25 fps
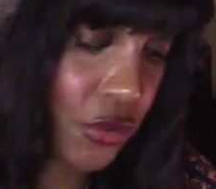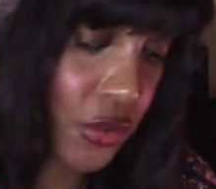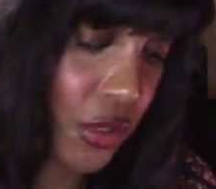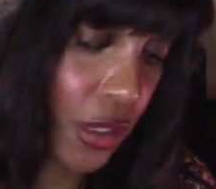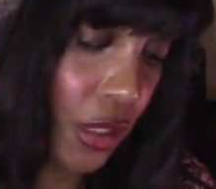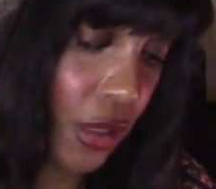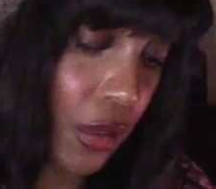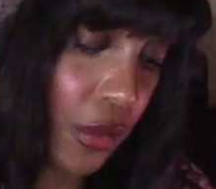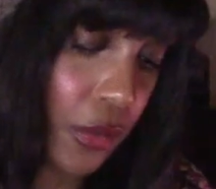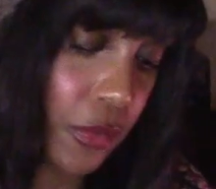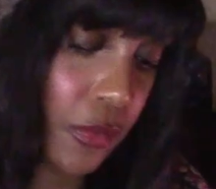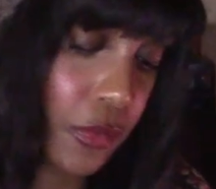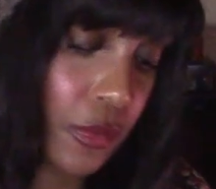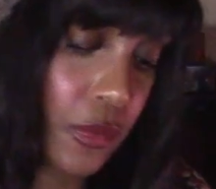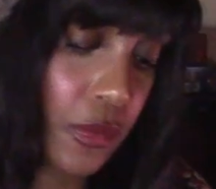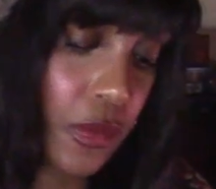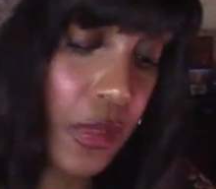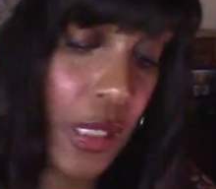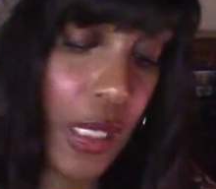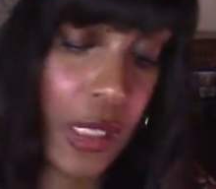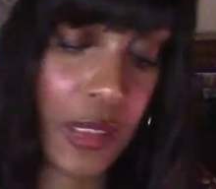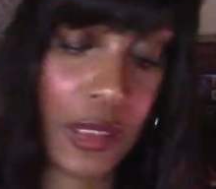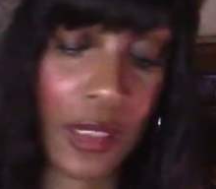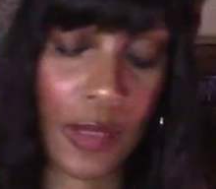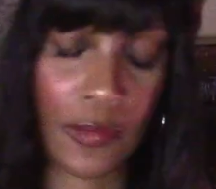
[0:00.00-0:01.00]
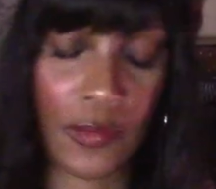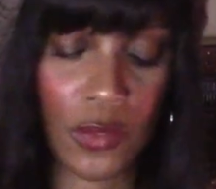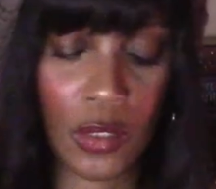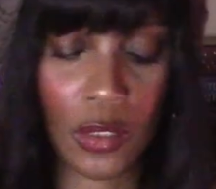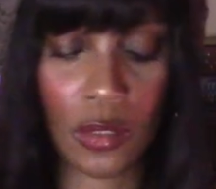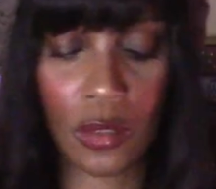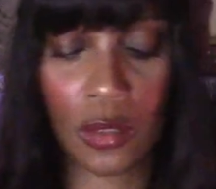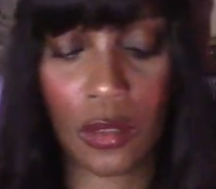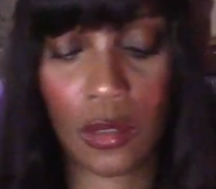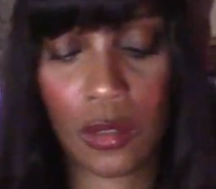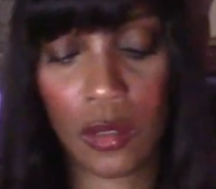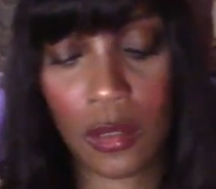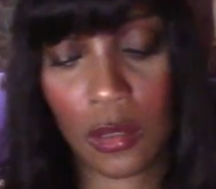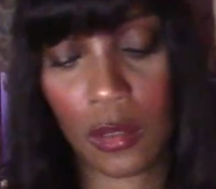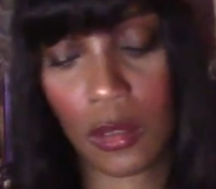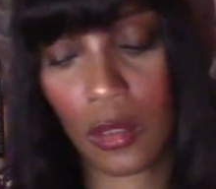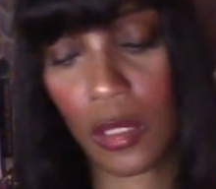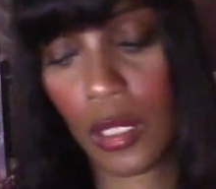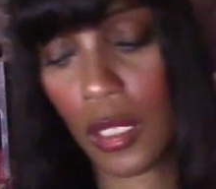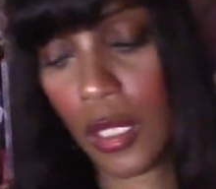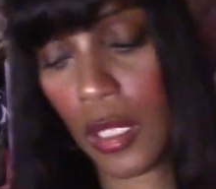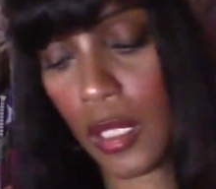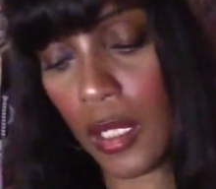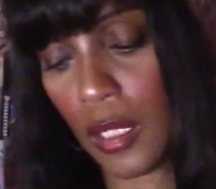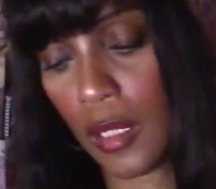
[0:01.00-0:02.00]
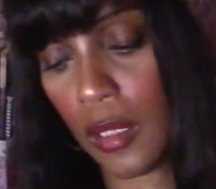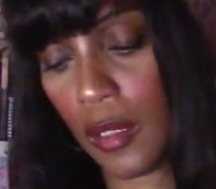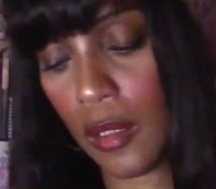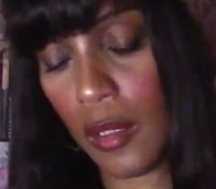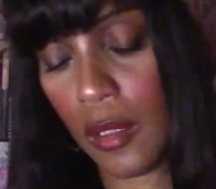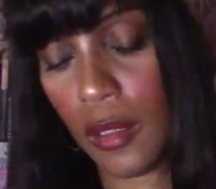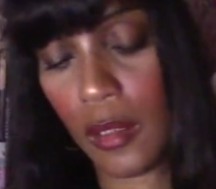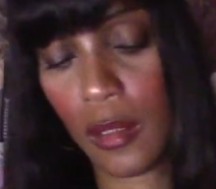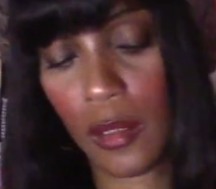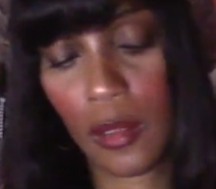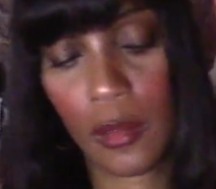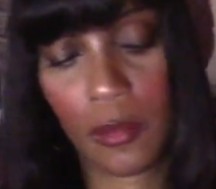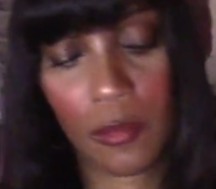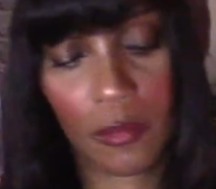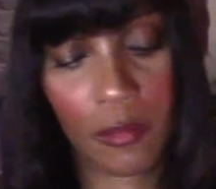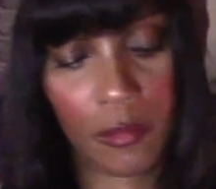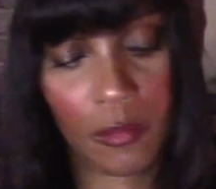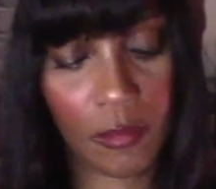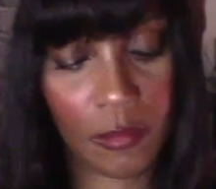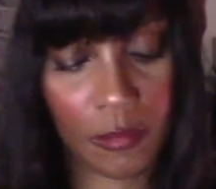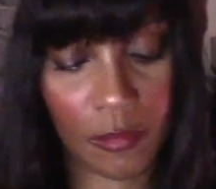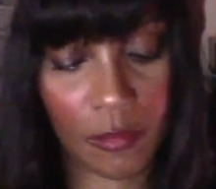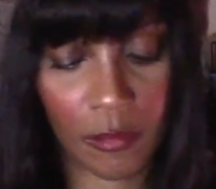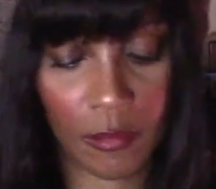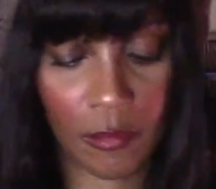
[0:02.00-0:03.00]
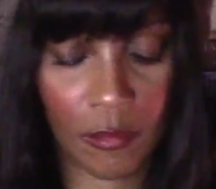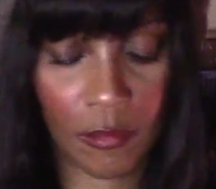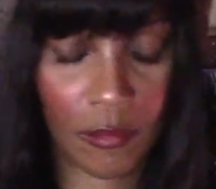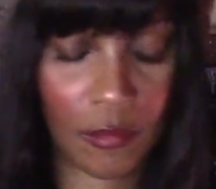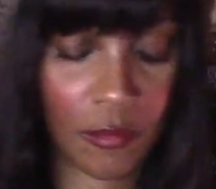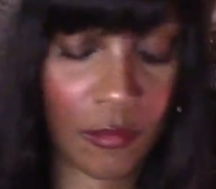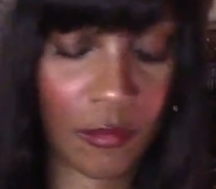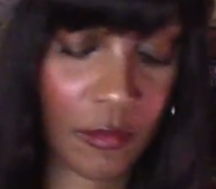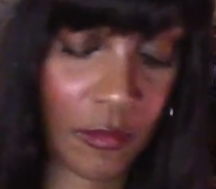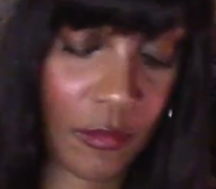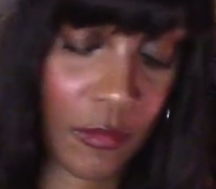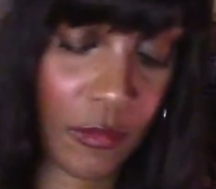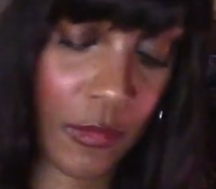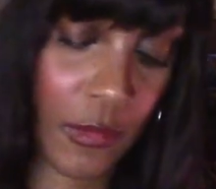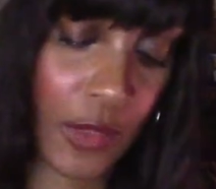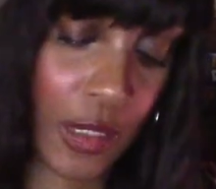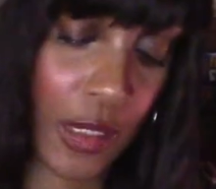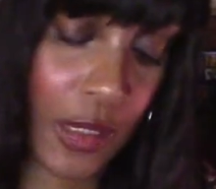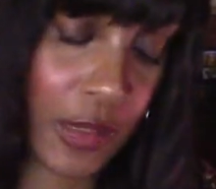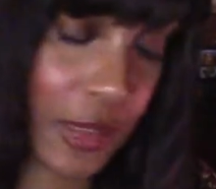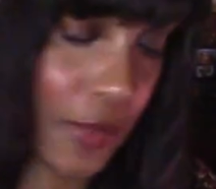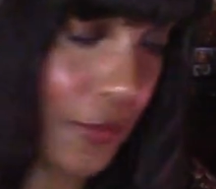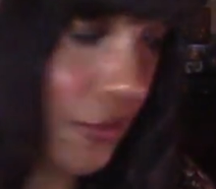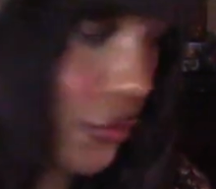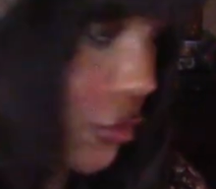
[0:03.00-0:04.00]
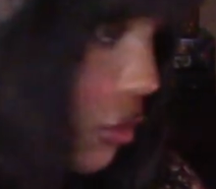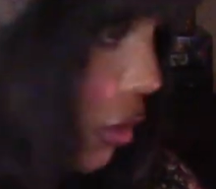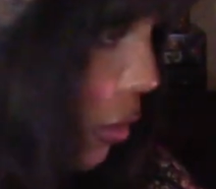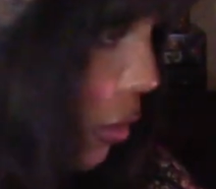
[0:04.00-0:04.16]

So let's have a look. Um, let's have a